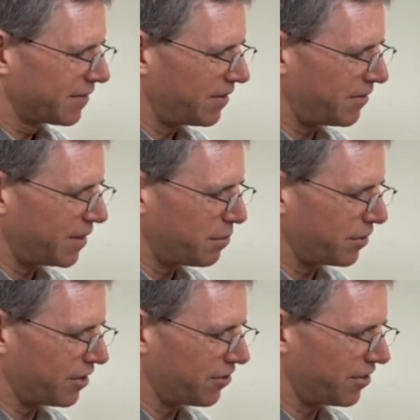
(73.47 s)
50
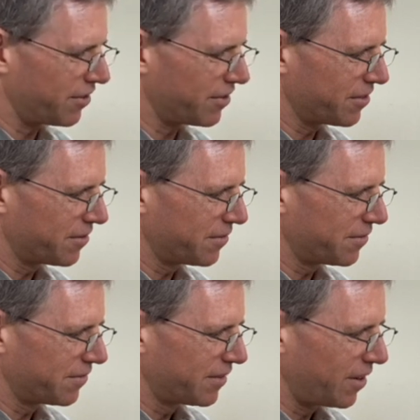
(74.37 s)
positions
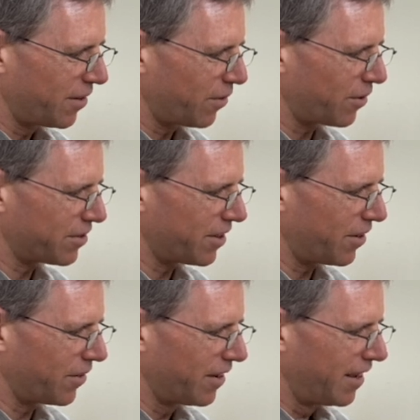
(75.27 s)
or
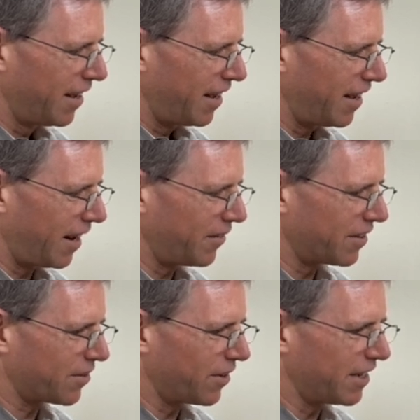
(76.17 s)
so, and I'm
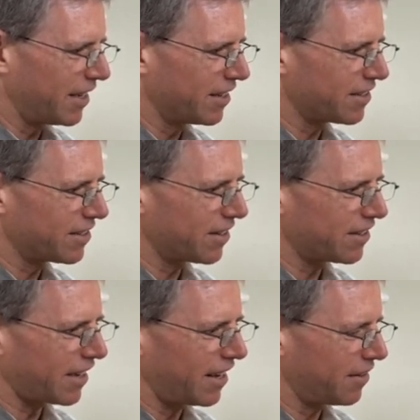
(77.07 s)
just going to
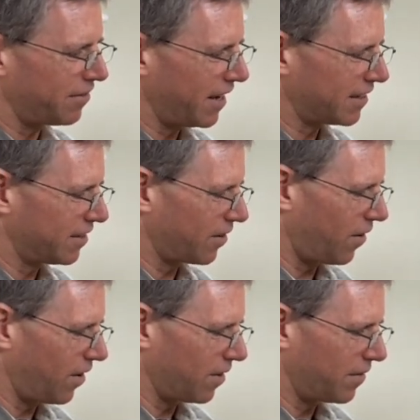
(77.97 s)
insert an effect into
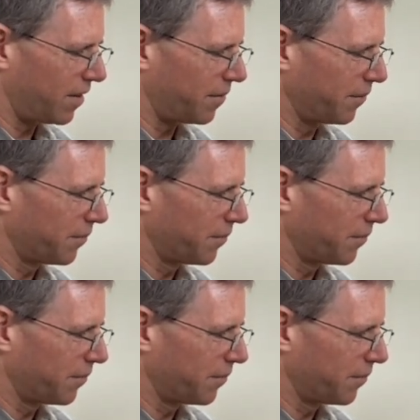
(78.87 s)
all of them